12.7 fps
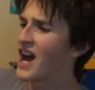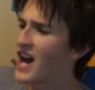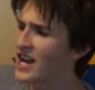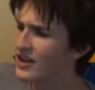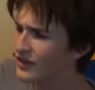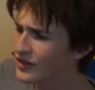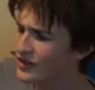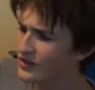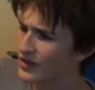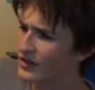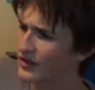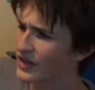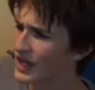I also
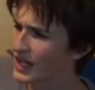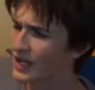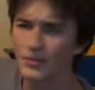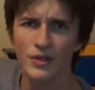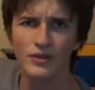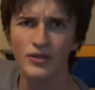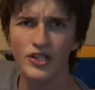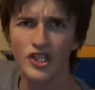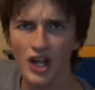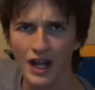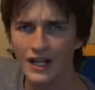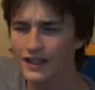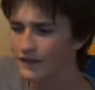don't think I'm a
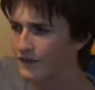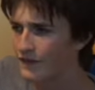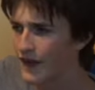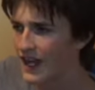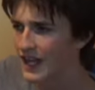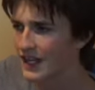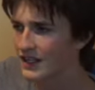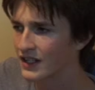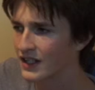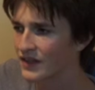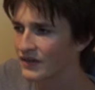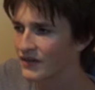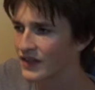giant fan
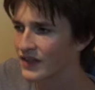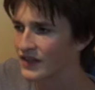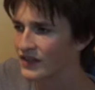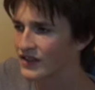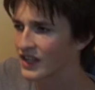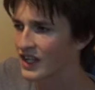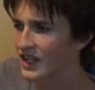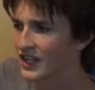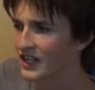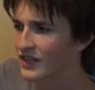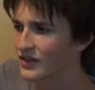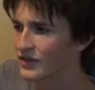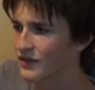of this sort